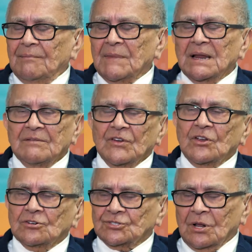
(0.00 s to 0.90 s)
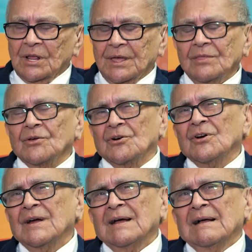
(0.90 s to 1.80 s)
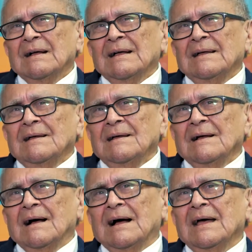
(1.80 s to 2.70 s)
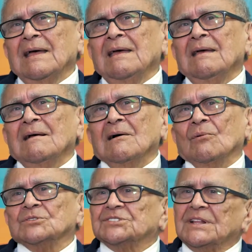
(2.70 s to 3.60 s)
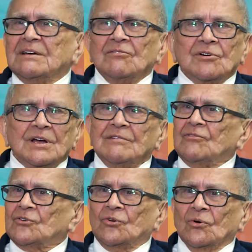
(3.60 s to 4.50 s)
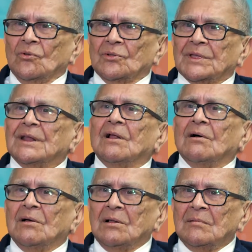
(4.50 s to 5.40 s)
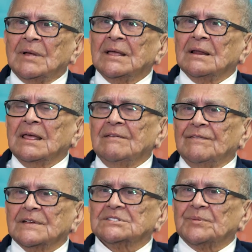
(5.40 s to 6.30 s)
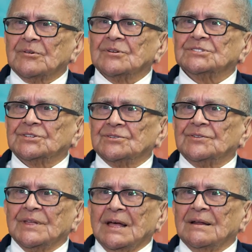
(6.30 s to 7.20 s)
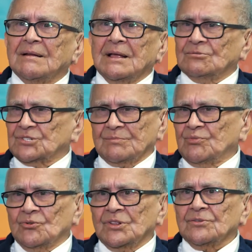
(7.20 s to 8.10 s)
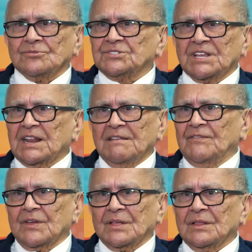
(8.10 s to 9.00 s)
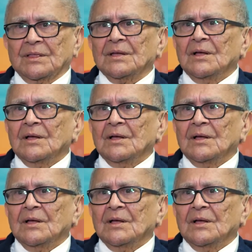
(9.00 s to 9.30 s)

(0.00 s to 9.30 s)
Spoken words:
11 years altogether, I was never ever told in all my life experience here that I was important or significant